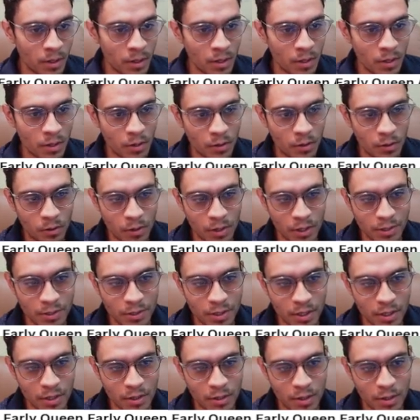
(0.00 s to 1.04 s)
or let's
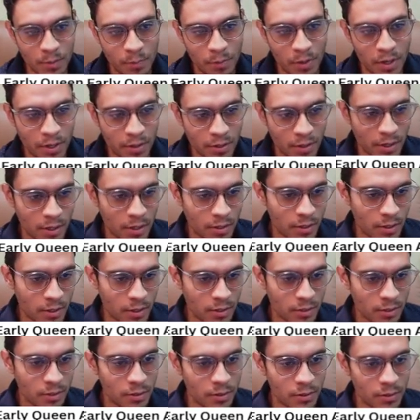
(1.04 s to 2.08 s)
say they play
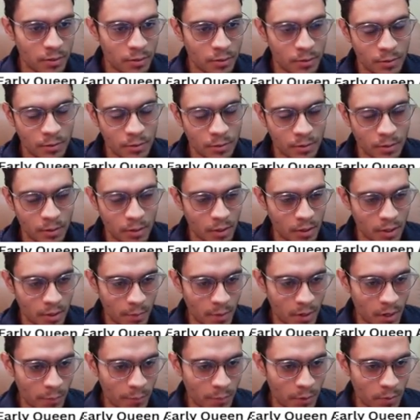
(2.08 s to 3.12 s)
this
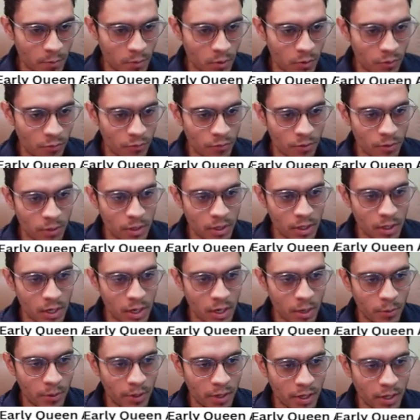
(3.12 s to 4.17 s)
developing move. Now
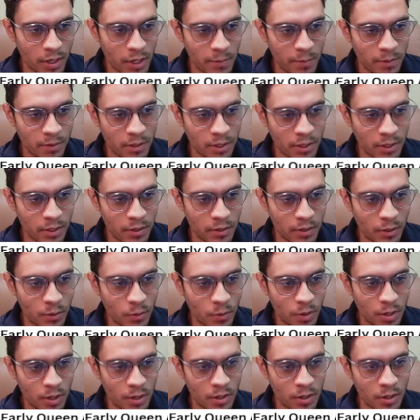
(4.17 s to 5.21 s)
we can even target the
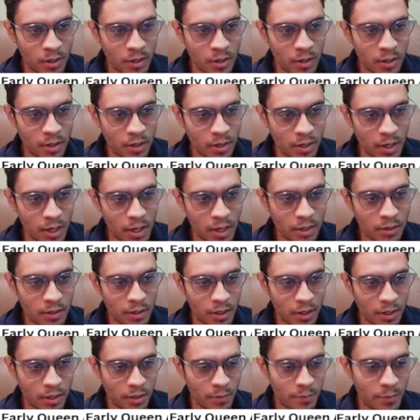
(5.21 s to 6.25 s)
queen and
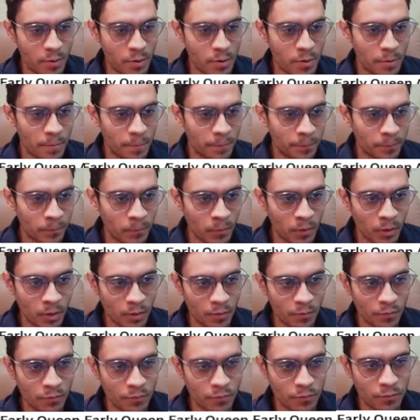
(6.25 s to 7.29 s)
target the pawn
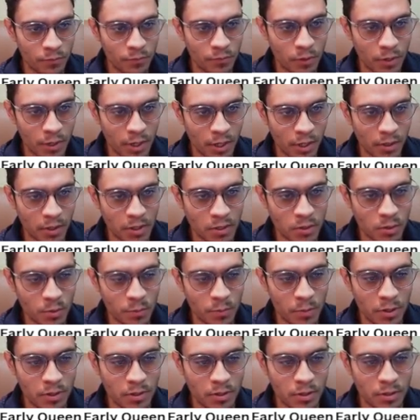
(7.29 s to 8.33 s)
for killing these 2
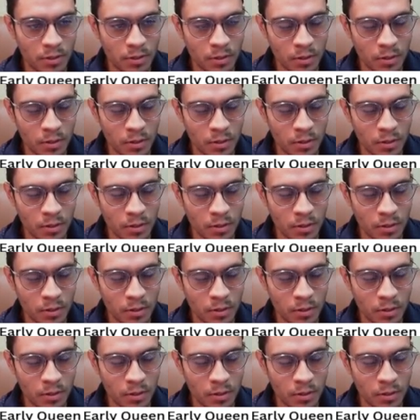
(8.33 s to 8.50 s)
pieces.